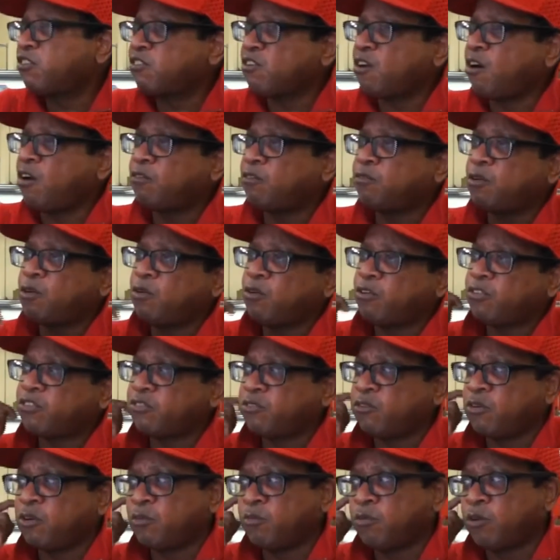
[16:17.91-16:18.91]
This is all, of
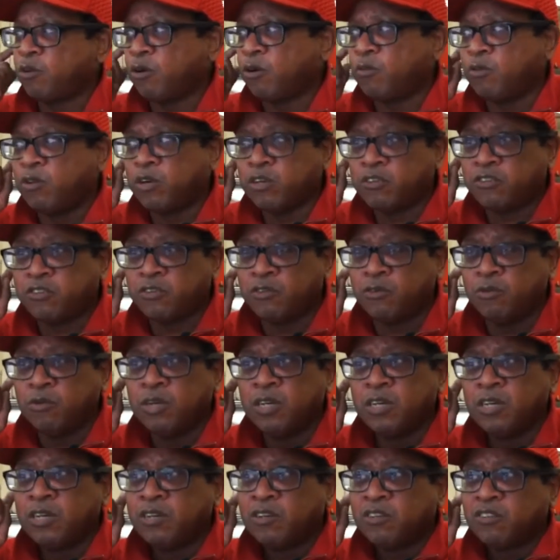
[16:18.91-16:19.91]
course, during World War II.
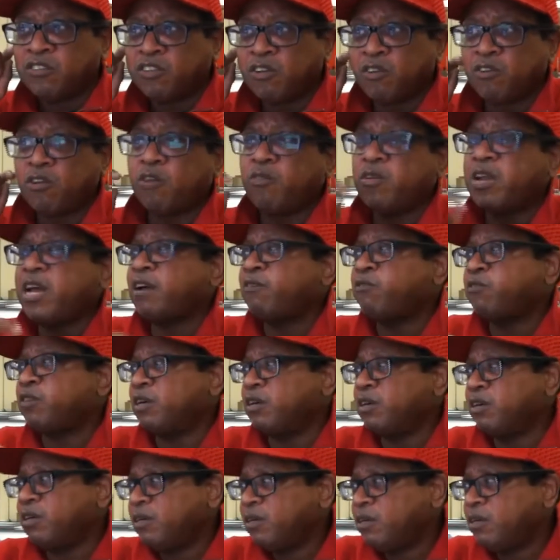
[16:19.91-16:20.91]
So don't ever